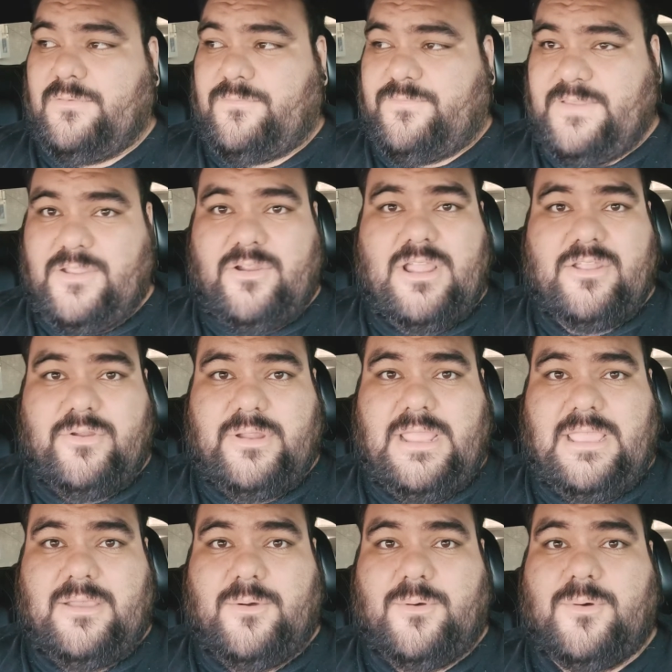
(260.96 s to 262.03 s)
figure out your
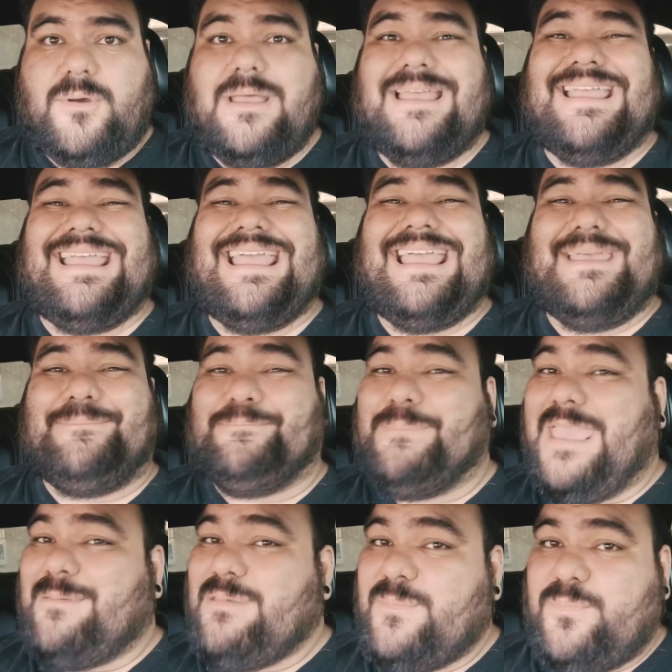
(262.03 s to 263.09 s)
angle,
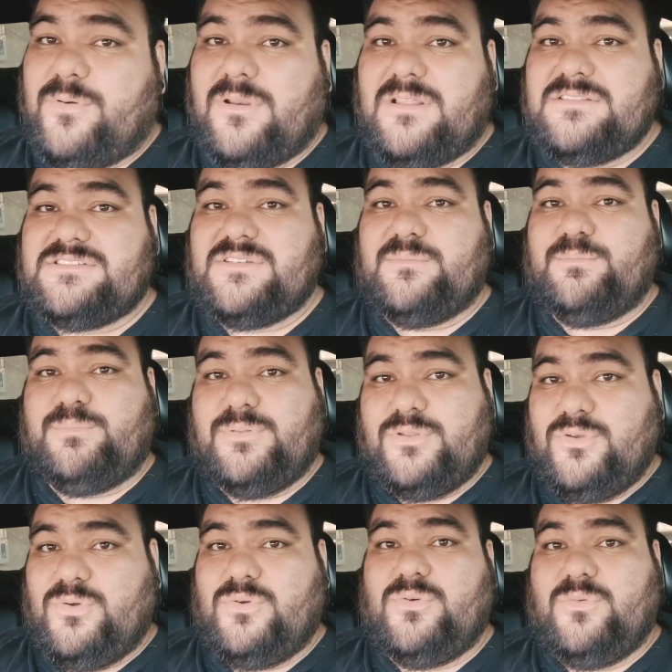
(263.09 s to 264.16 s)
maybe put on some
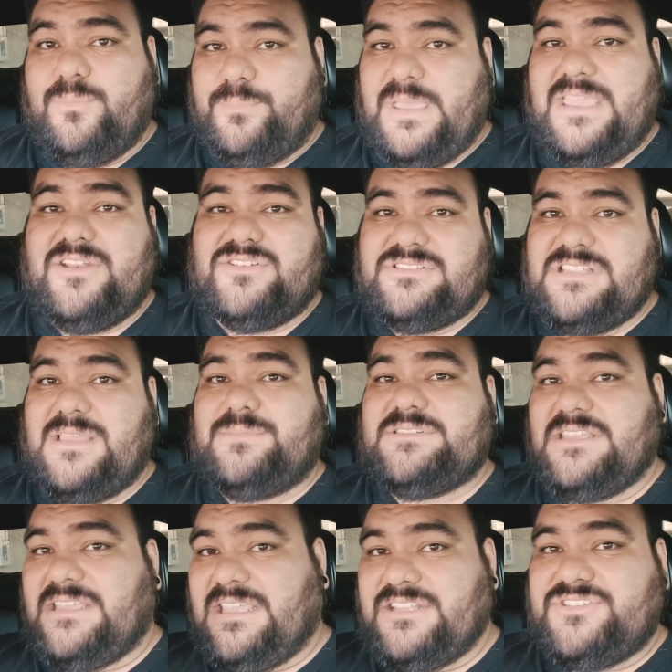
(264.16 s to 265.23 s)
blue painter's tape
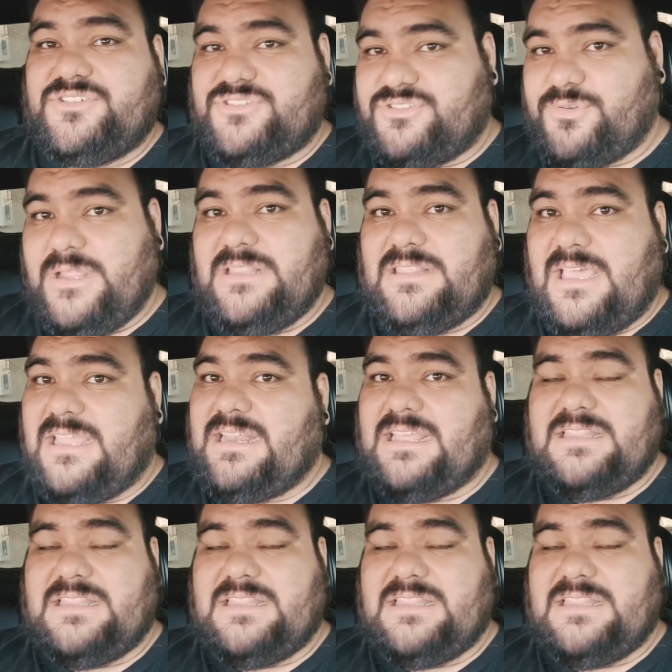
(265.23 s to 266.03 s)
to get your straight line,